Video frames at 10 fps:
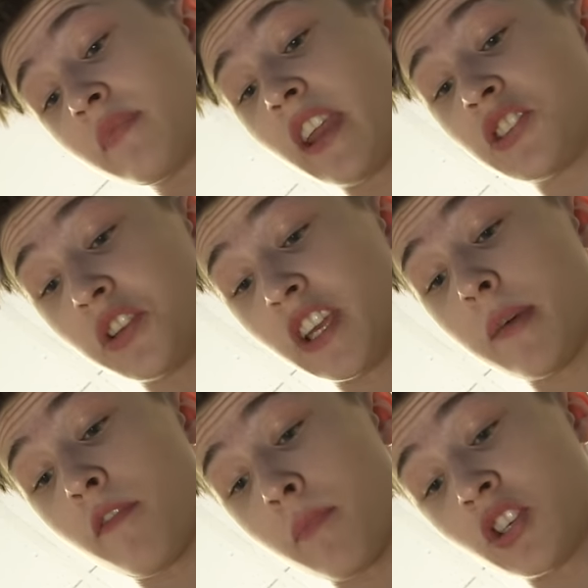that I shouldn't have
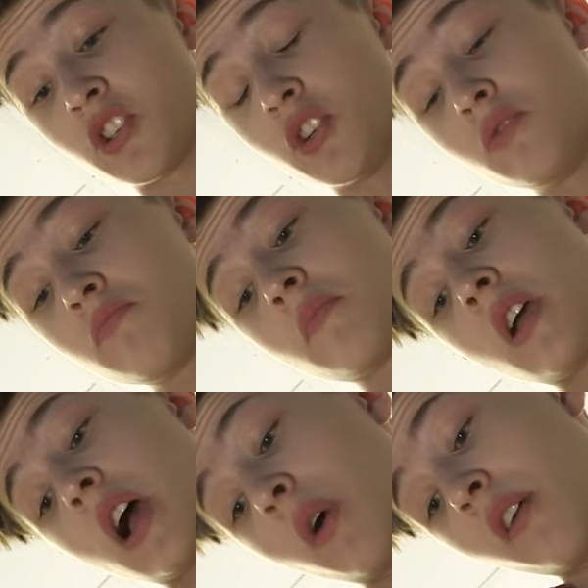come off my shoe.
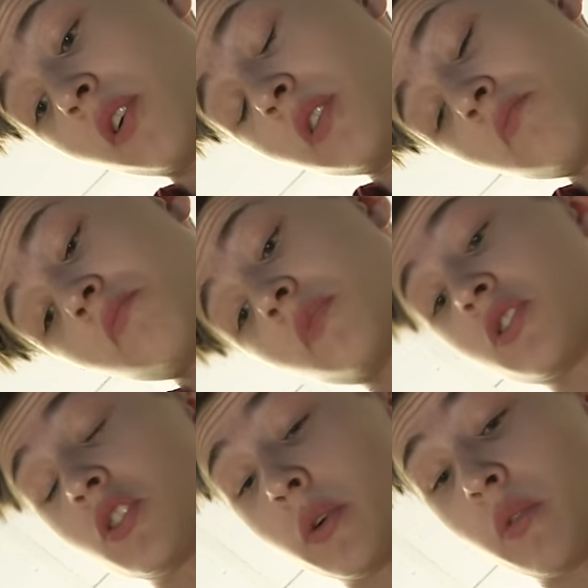However,
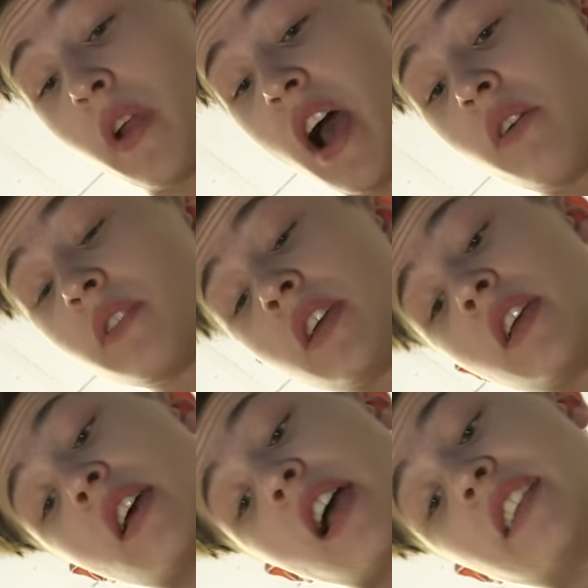there's no one around. I